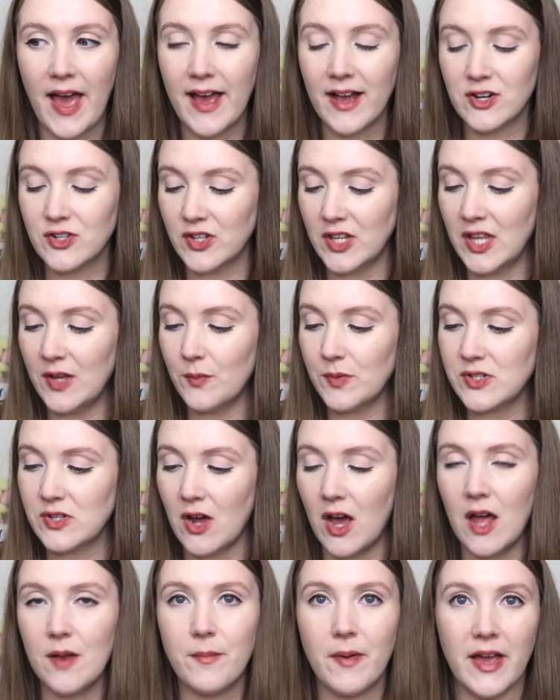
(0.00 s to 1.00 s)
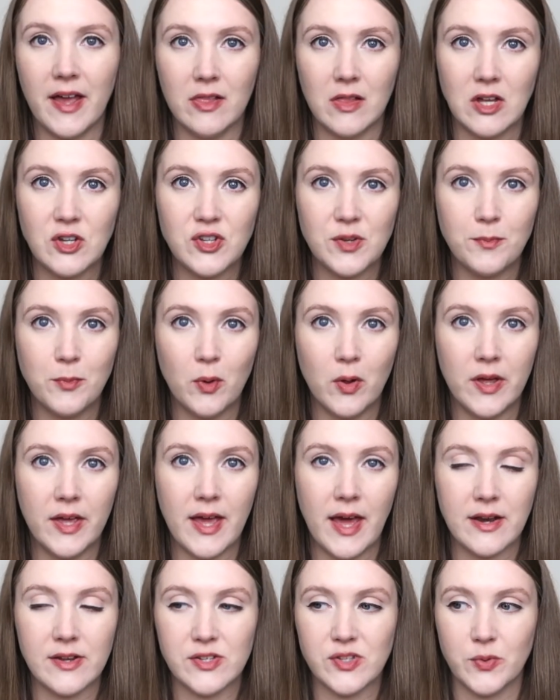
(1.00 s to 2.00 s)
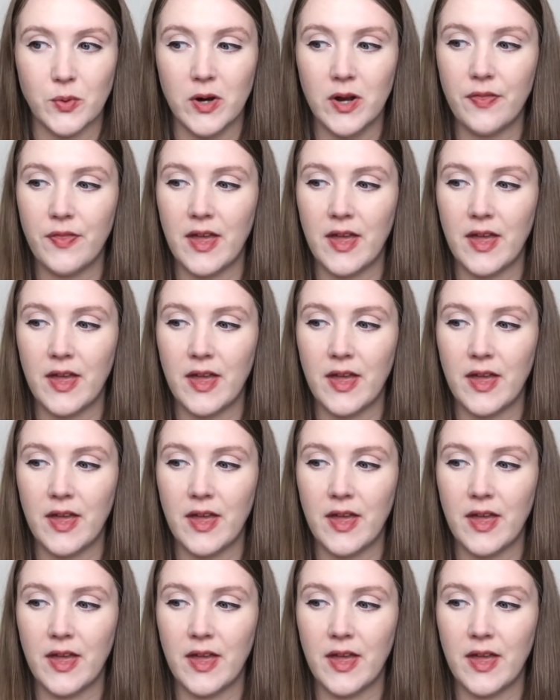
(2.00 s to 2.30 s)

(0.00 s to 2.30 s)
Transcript: I actually was taught by a Lush employee at a store